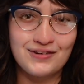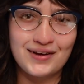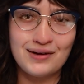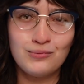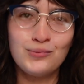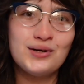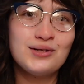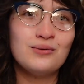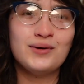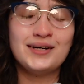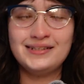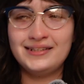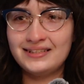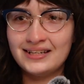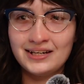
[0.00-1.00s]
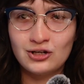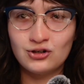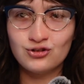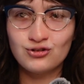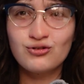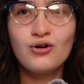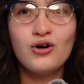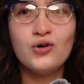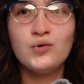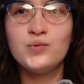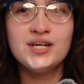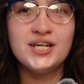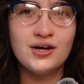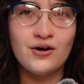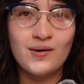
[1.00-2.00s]
Okay, we're the ones in control,
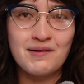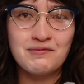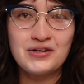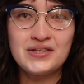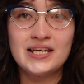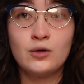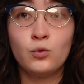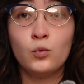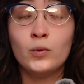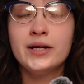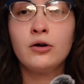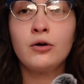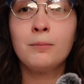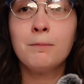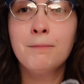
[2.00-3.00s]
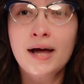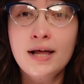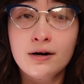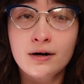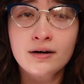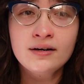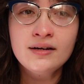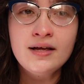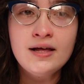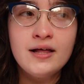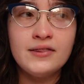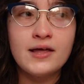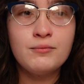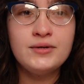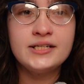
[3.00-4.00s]
we know everything, we are better,
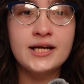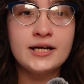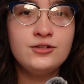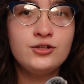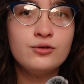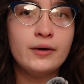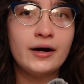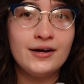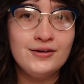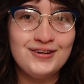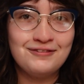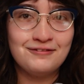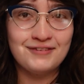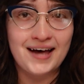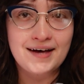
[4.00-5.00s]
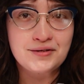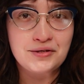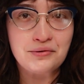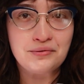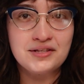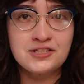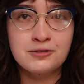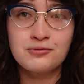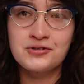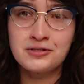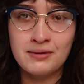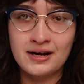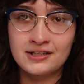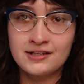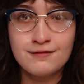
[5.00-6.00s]
that we tend to undervalue this
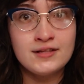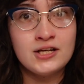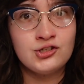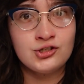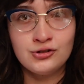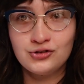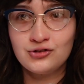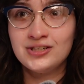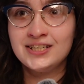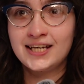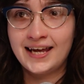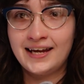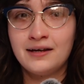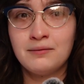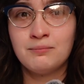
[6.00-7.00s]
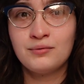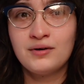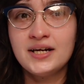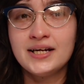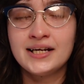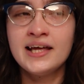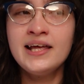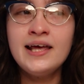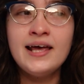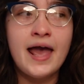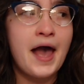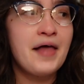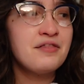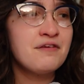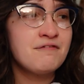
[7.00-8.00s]
perspective that children can bring.
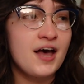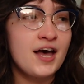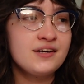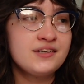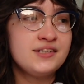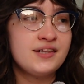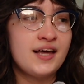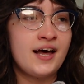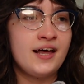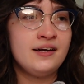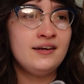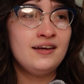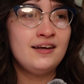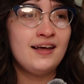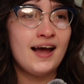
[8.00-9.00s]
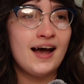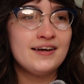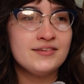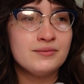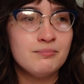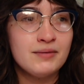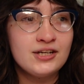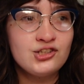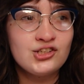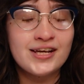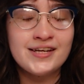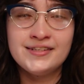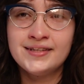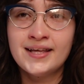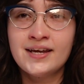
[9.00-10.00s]
And the fact that as much
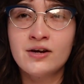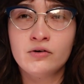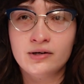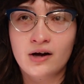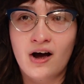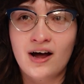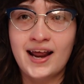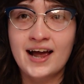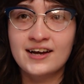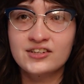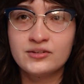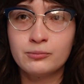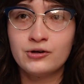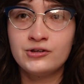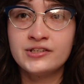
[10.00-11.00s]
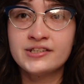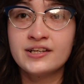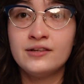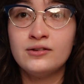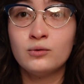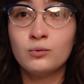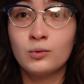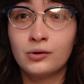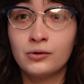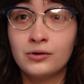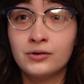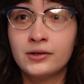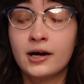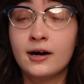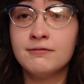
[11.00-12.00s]
as they are not experts in the
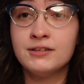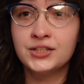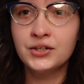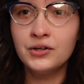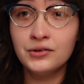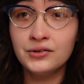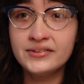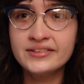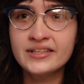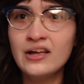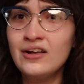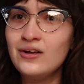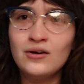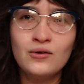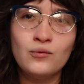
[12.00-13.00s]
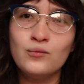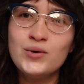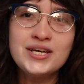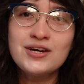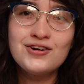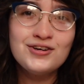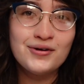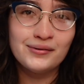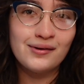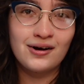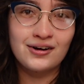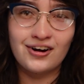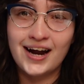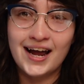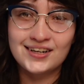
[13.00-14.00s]
world of adults, we are no
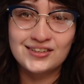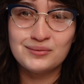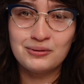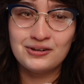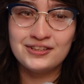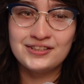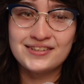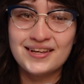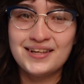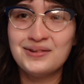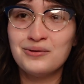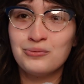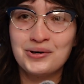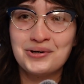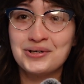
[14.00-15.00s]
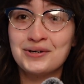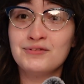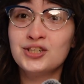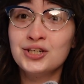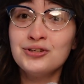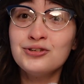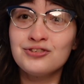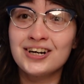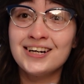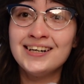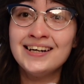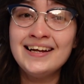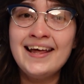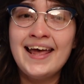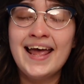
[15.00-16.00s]
longer experts in the world of children.
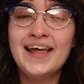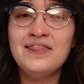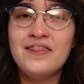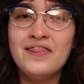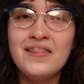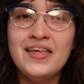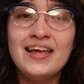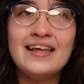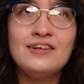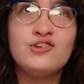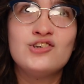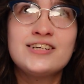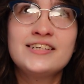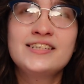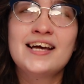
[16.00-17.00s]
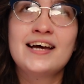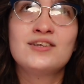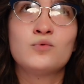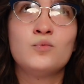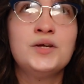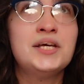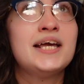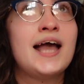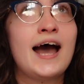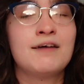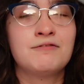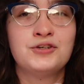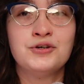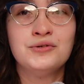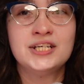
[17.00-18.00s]
And just as we
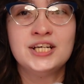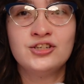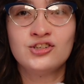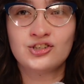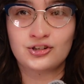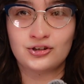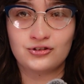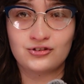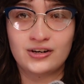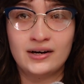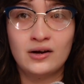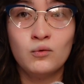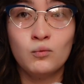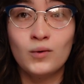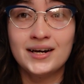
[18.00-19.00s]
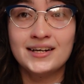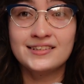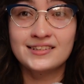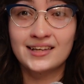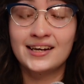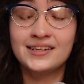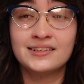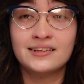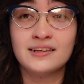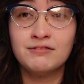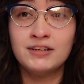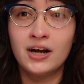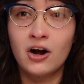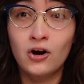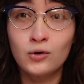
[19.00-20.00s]
have to teach children what it's like to
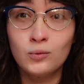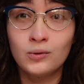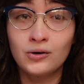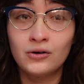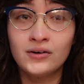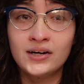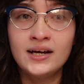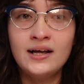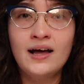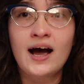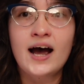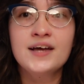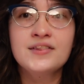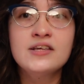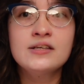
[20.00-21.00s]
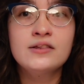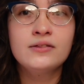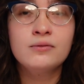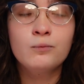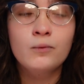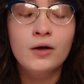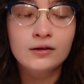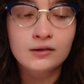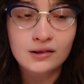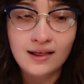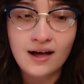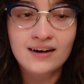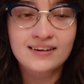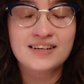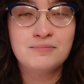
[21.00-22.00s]
live in our world, I think a
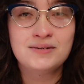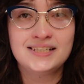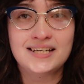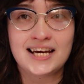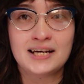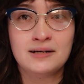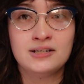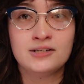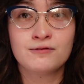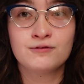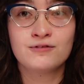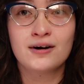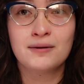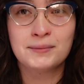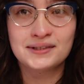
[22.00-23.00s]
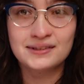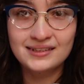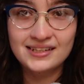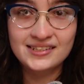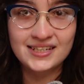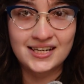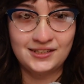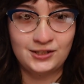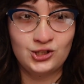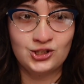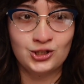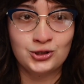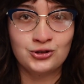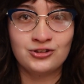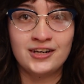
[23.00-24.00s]
lot can be gained from listening to
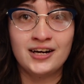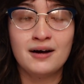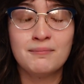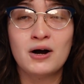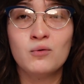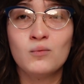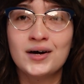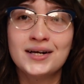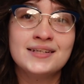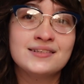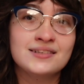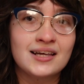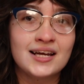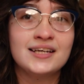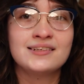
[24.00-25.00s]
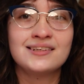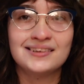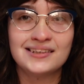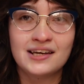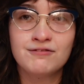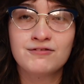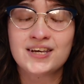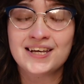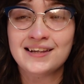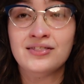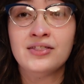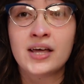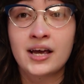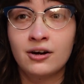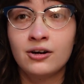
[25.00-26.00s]
children about what it's like to live
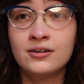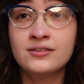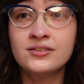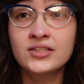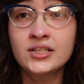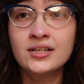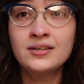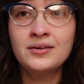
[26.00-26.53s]
in theirs.